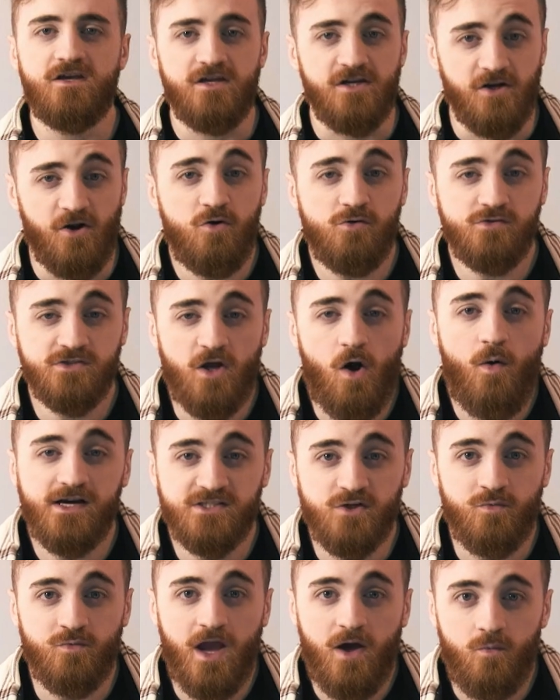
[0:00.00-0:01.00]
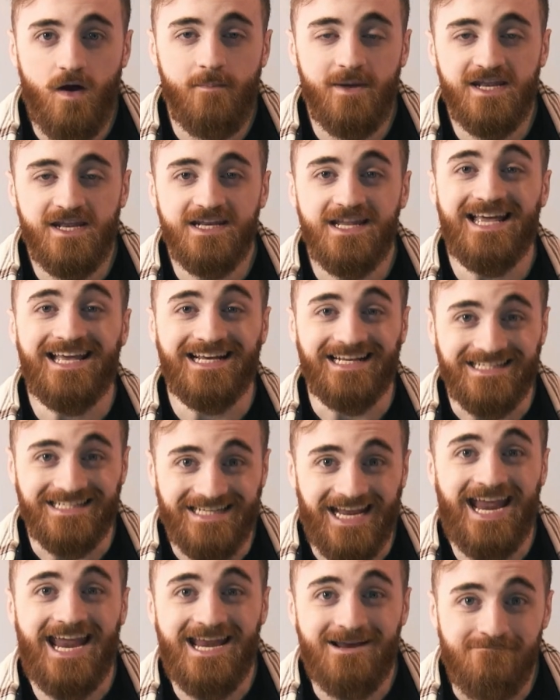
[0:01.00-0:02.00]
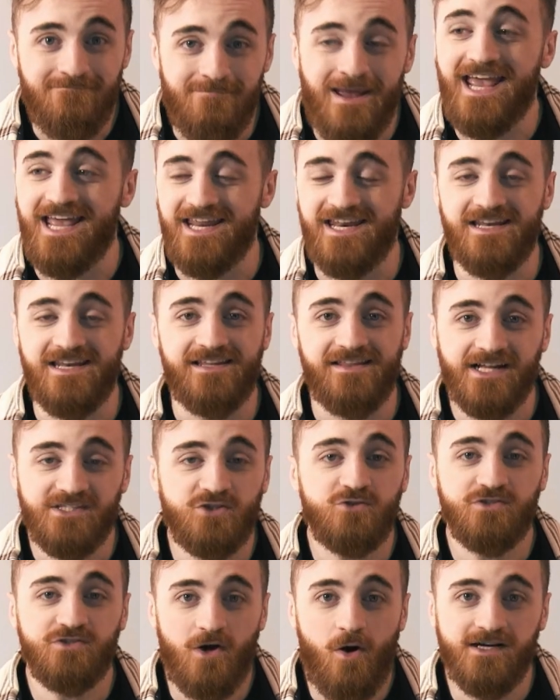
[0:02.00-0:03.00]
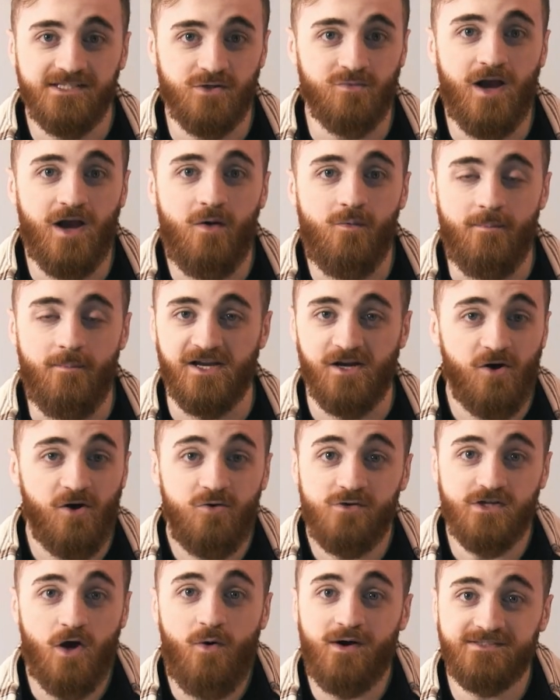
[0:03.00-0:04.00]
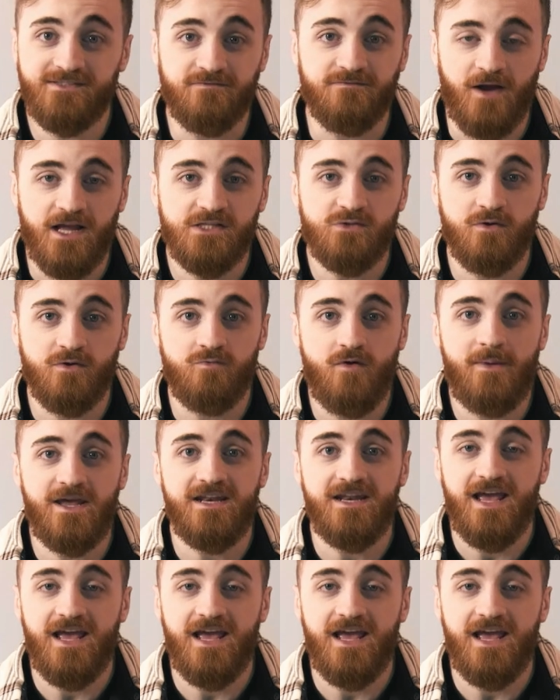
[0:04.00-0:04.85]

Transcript: You know who's always around women? Gay men. That's who's always around women. You know who's always friends with women?